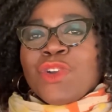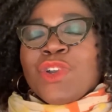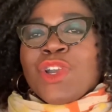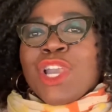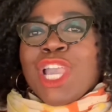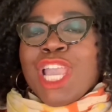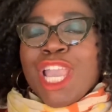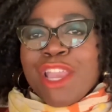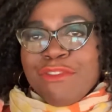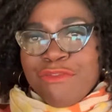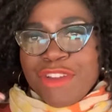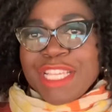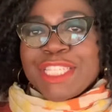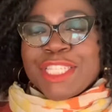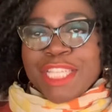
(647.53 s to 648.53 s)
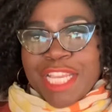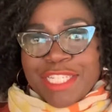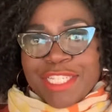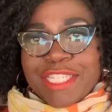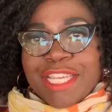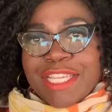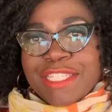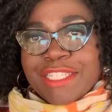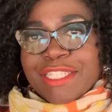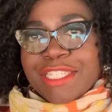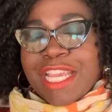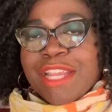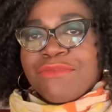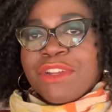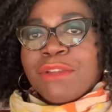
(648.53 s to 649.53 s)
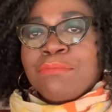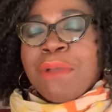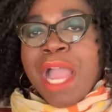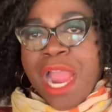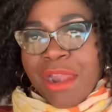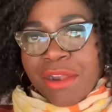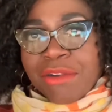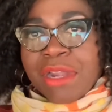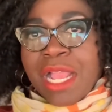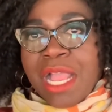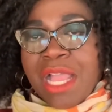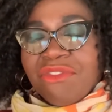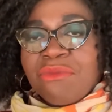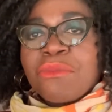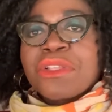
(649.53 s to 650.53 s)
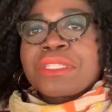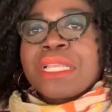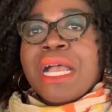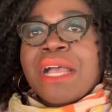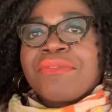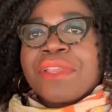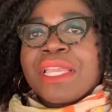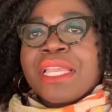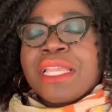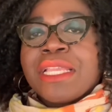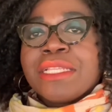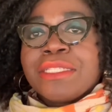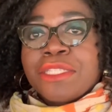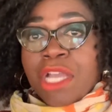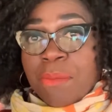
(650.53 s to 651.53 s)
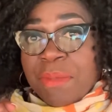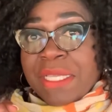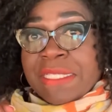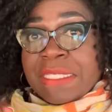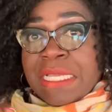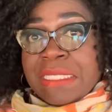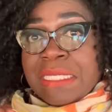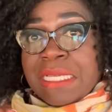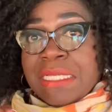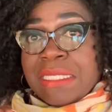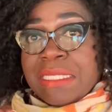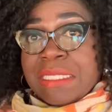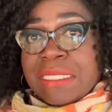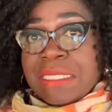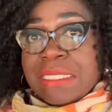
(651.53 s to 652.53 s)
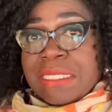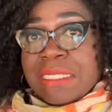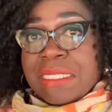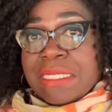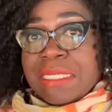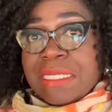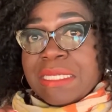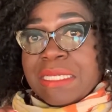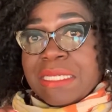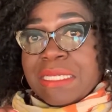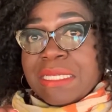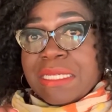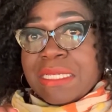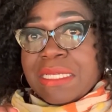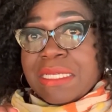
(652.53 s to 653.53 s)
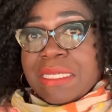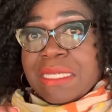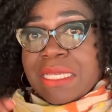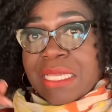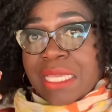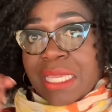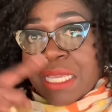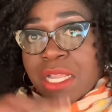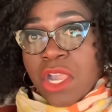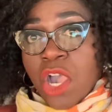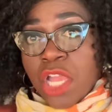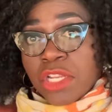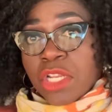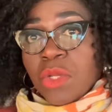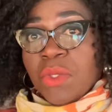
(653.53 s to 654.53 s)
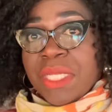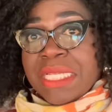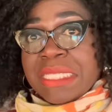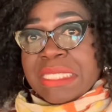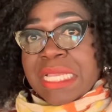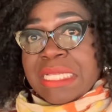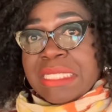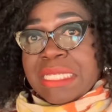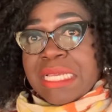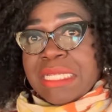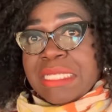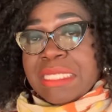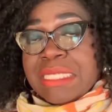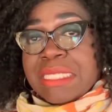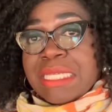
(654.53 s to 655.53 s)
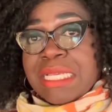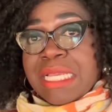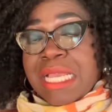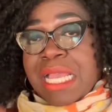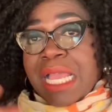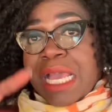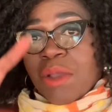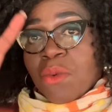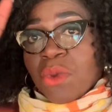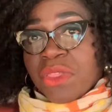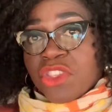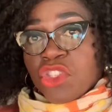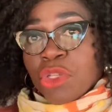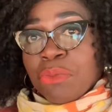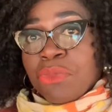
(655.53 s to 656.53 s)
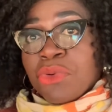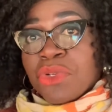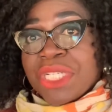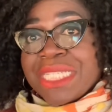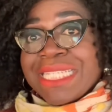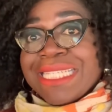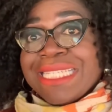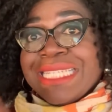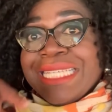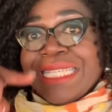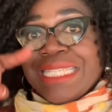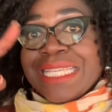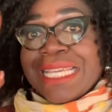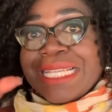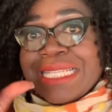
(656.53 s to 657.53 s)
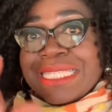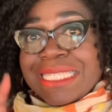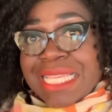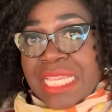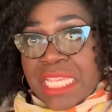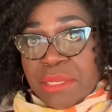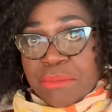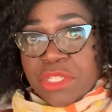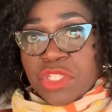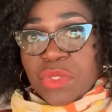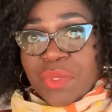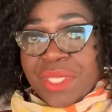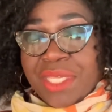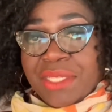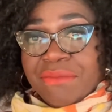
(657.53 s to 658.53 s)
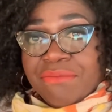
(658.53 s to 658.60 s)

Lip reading: every sentence, every paragraph must have a topic sentence, a concluding sentence with supporting details in between.